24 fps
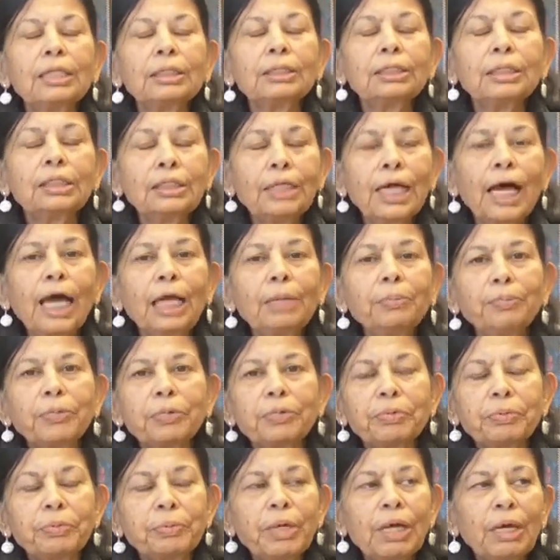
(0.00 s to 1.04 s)
the type
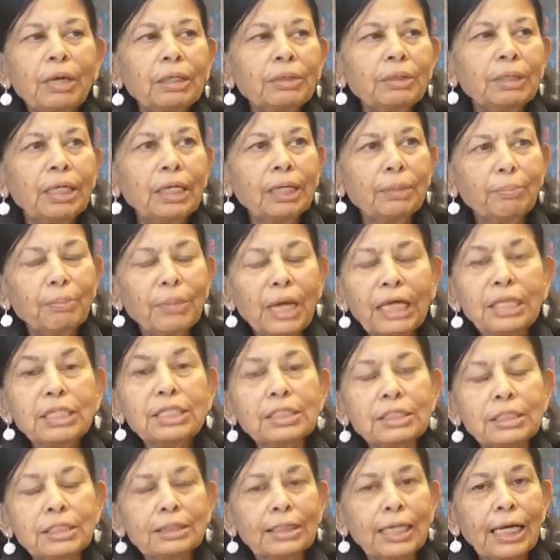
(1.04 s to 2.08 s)
of
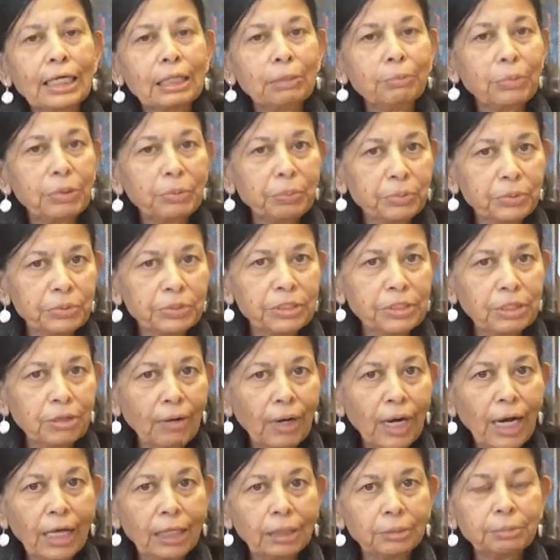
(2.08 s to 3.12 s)
medicine that will be
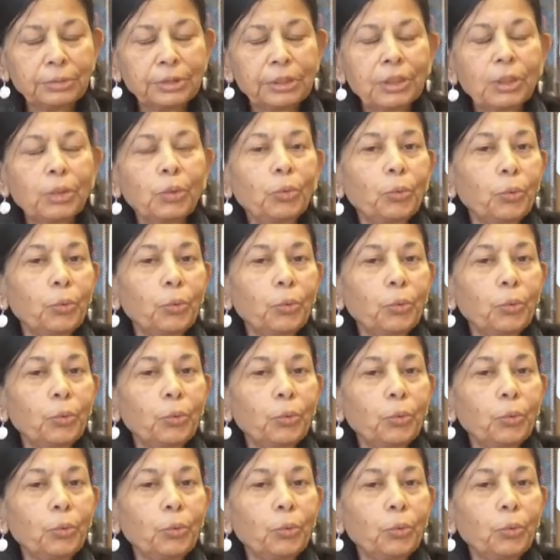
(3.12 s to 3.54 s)
prescribed